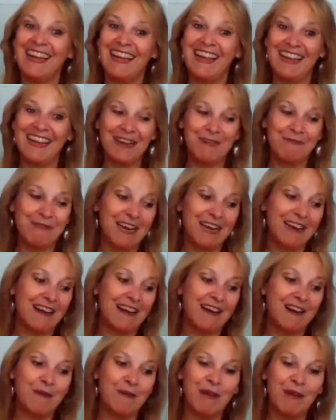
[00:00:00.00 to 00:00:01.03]
Anyway,
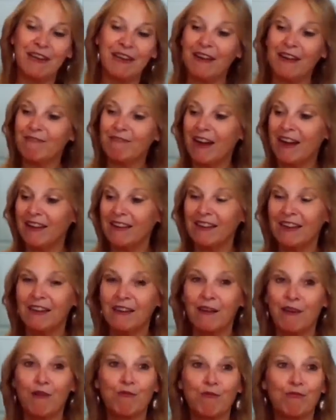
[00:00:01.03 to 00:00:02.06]
and I've got
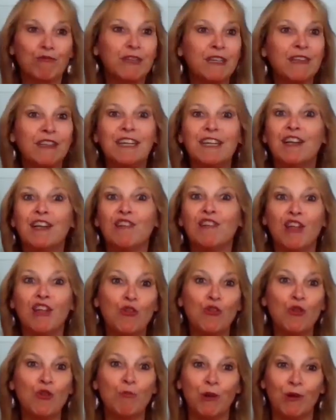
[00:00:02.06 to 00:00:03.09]
a really
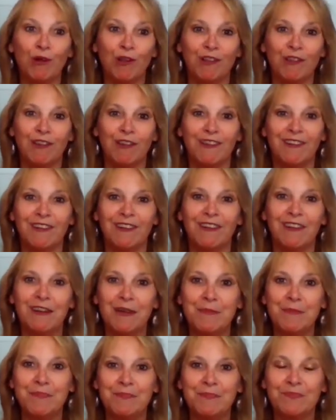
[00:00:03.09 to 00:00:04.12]
global
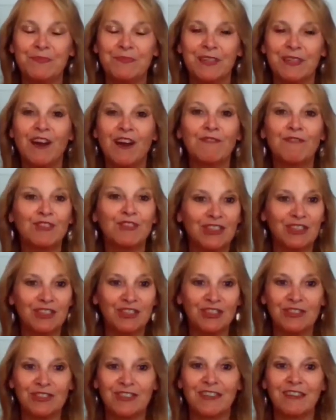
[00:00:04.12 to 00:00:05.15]
conversations.